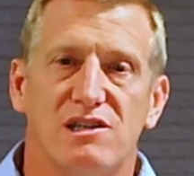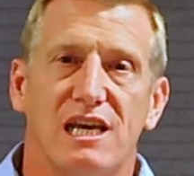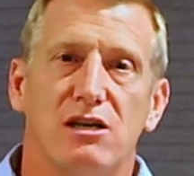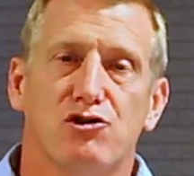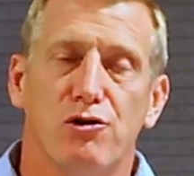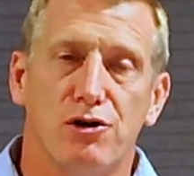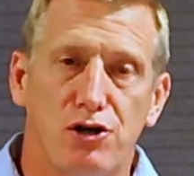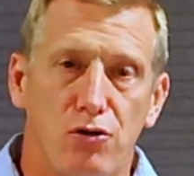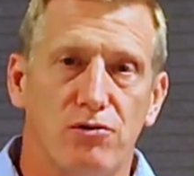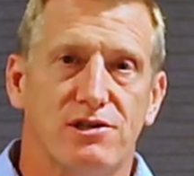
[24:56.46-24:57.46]

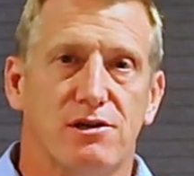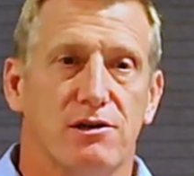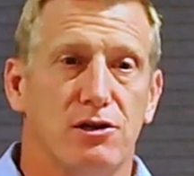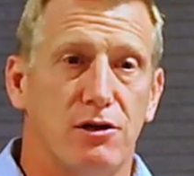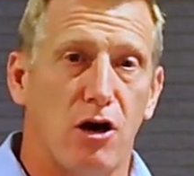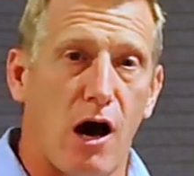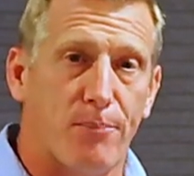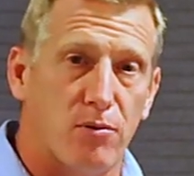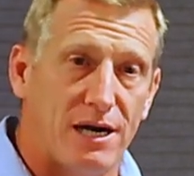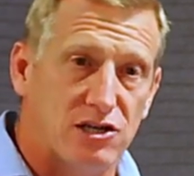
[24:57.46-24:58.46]
introduced to the
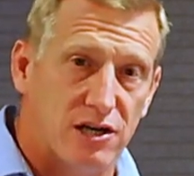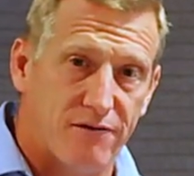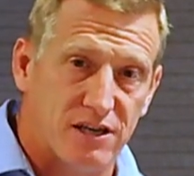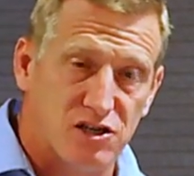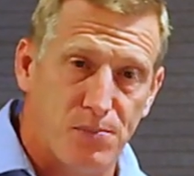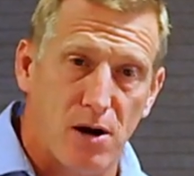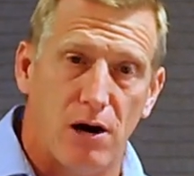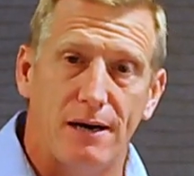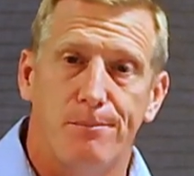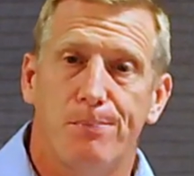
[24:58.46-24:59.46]
operation of the
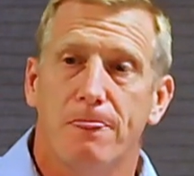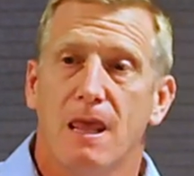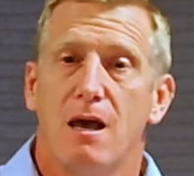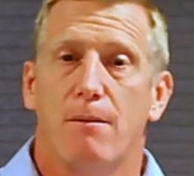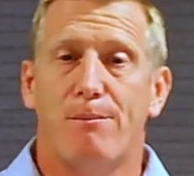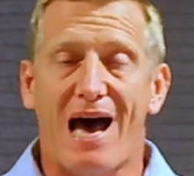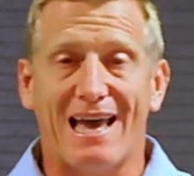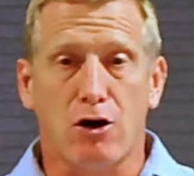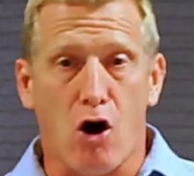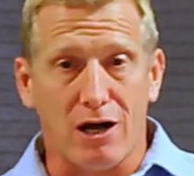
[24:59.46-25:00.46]
Spirit by
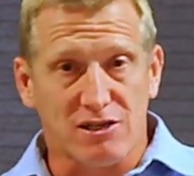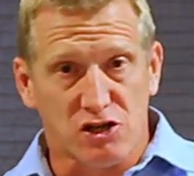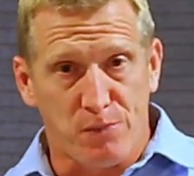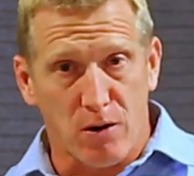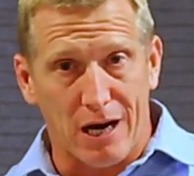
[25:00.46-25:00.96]
God's Spirit